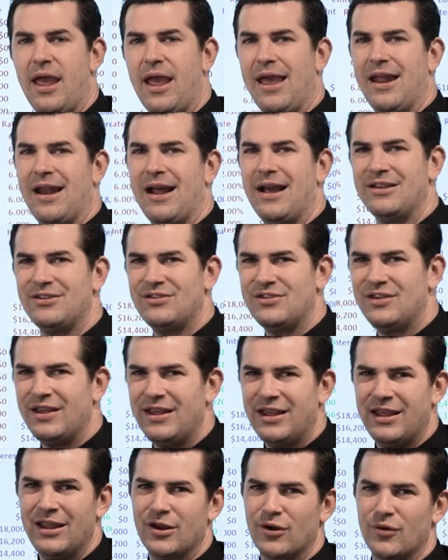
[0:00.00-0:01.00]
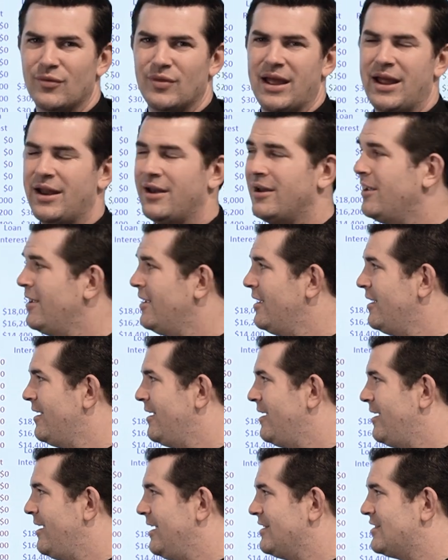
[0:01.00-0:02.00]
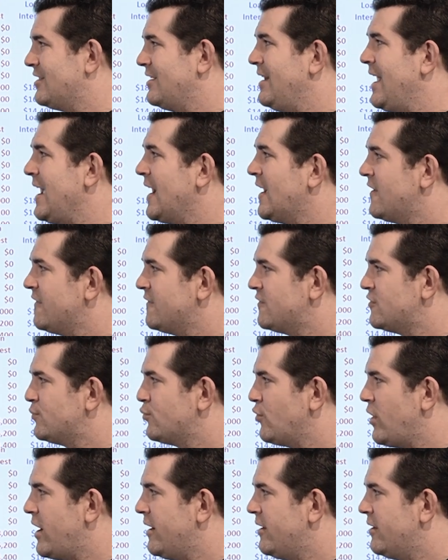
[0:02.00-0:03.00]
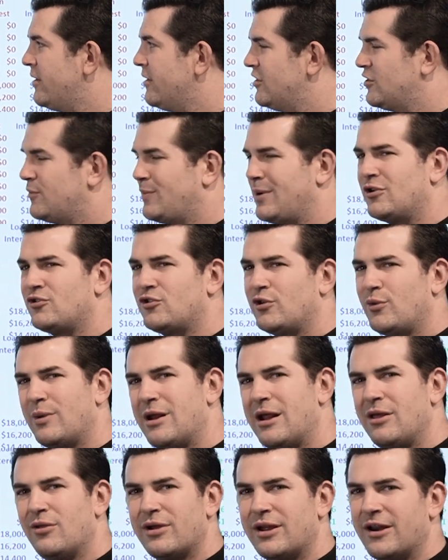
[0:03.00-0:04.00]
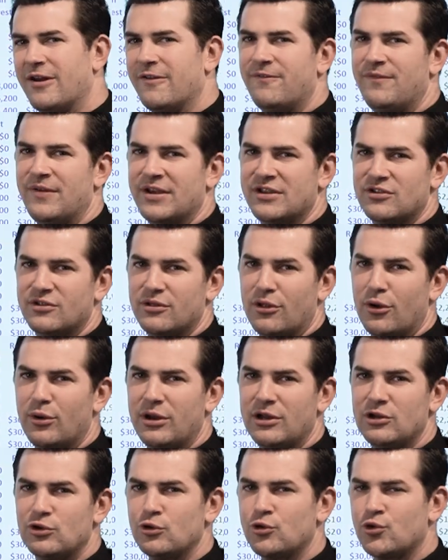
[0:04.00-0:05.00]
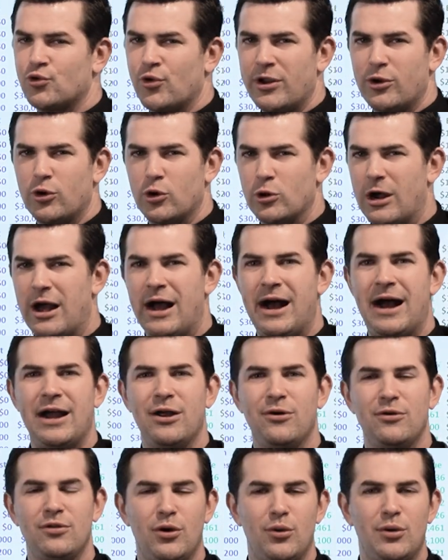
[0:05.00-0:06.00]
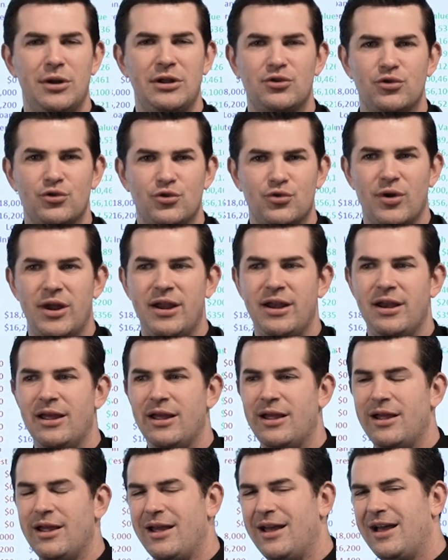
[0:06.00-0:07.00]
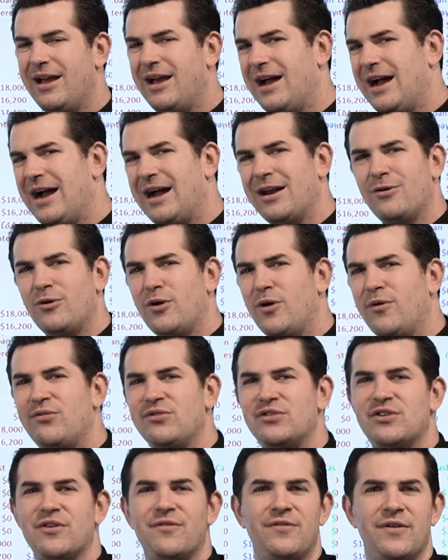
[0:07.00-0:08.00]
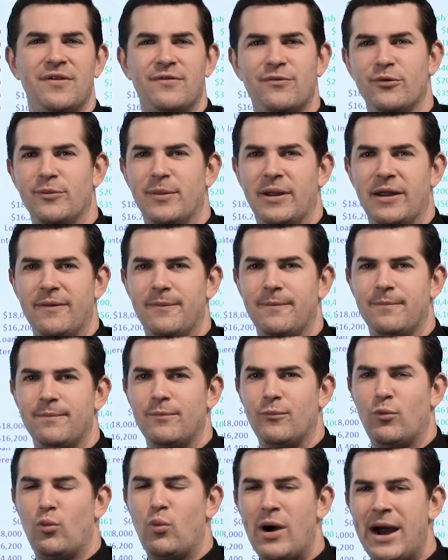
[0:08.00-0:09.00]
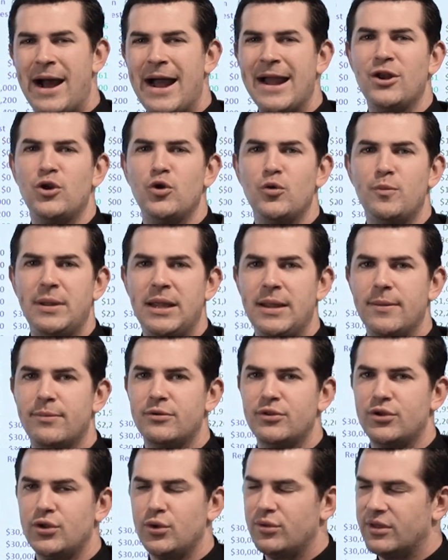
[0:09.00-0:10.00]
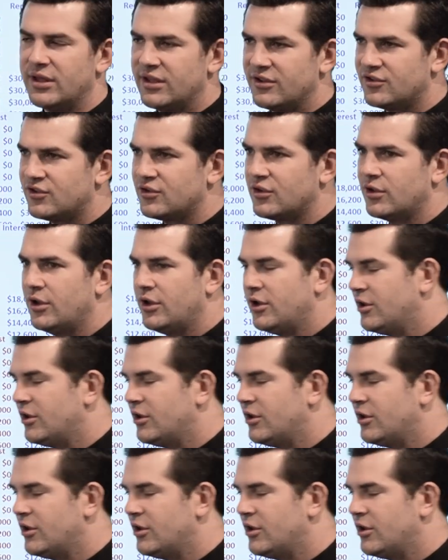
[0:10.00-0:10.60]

and I see here that it's a negative spread, especially when I look at a fixed loan interest rate or a higher loan interest rate, I don't know if it's a fit for me. Why do people do this?